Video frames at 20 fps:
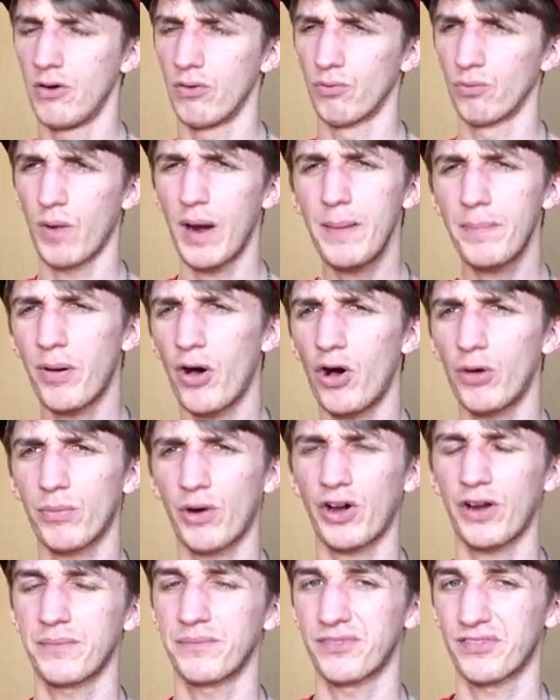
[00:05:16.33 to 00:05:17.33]
Ray Palmer
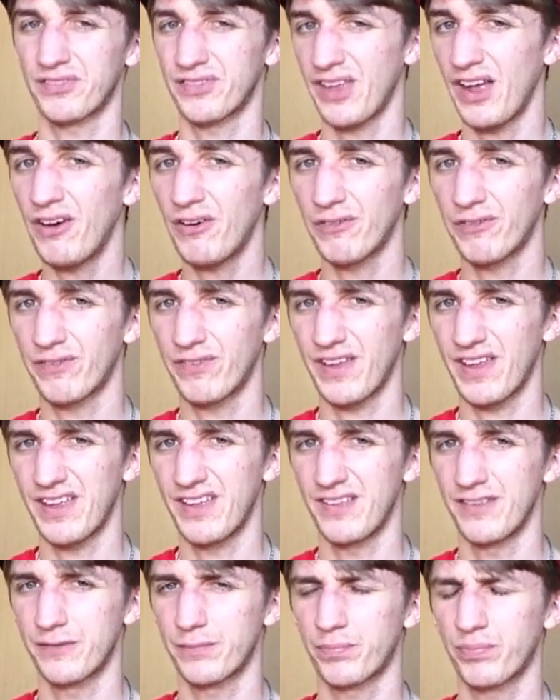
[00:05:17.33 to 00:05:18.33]
himself
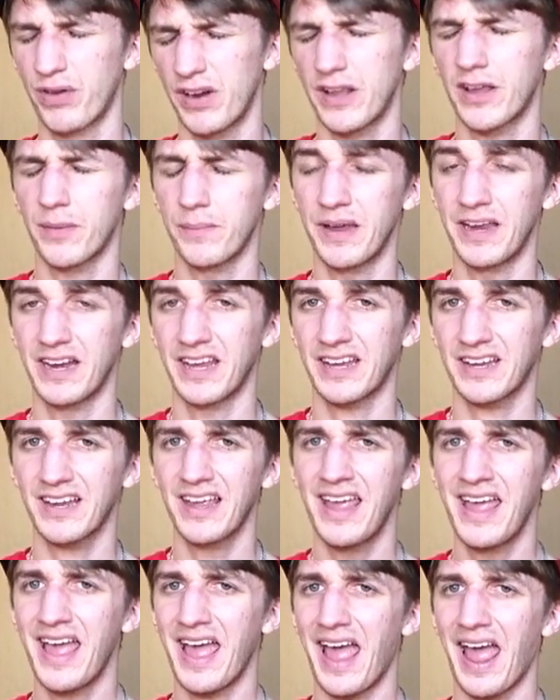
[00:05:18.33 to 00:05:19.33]
is pretty comedic
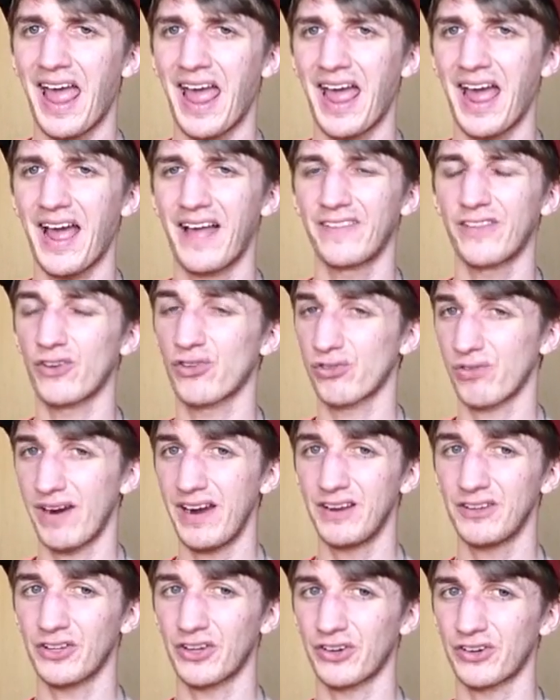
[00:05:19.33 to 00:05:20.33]
and the
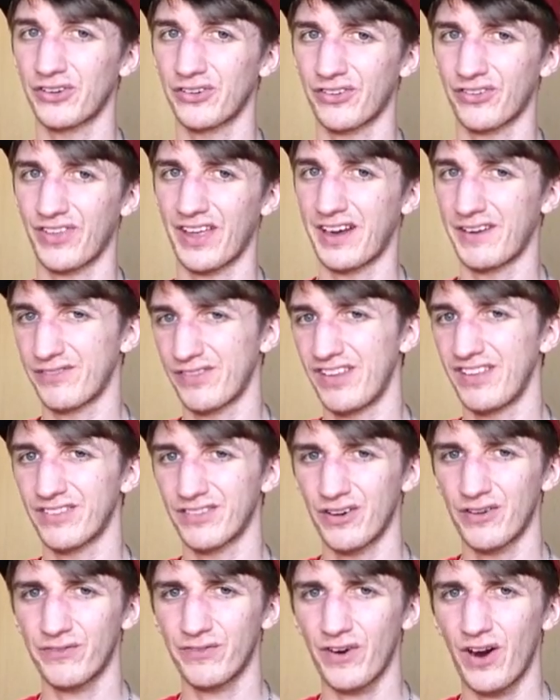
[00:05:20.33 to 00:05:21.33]
trailers that I've seen
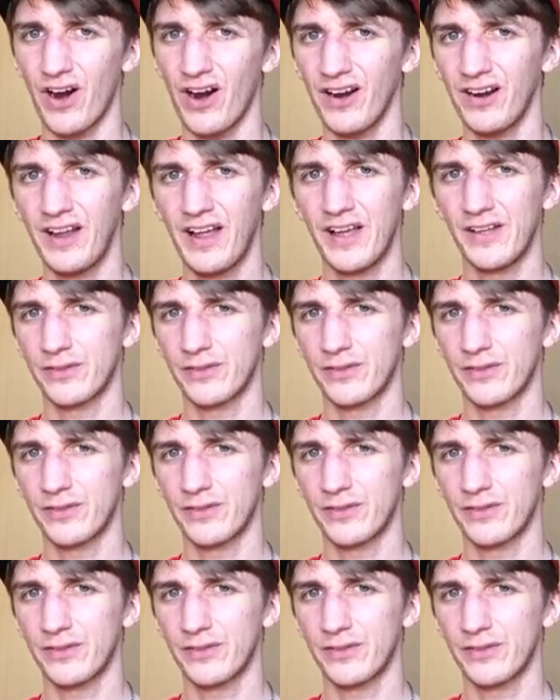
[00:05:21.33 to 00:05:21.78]
so far,